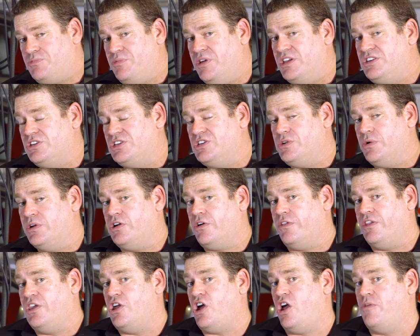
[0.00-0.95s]
speed you're doing
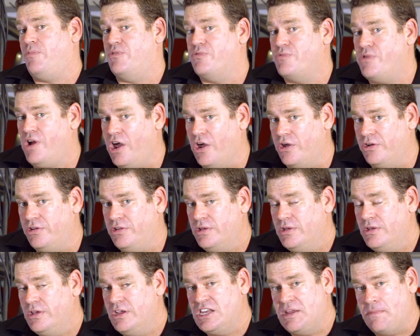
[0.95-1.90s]
on the open road,
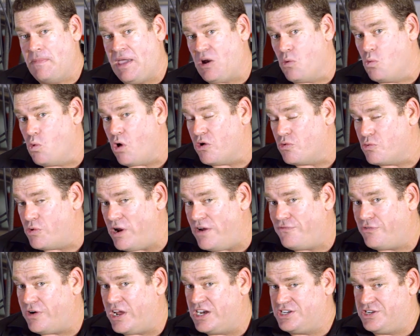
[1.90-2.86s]
no matter what
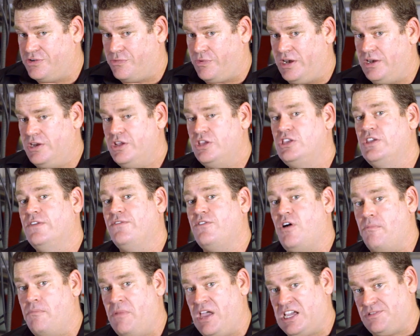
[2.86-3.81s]
rev range you're in, you've
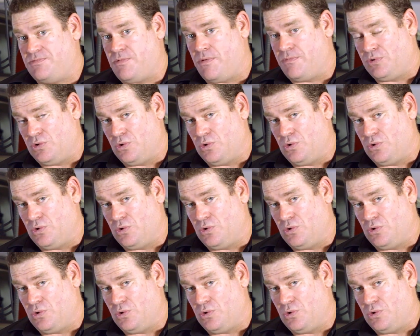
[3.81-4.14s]
got maximum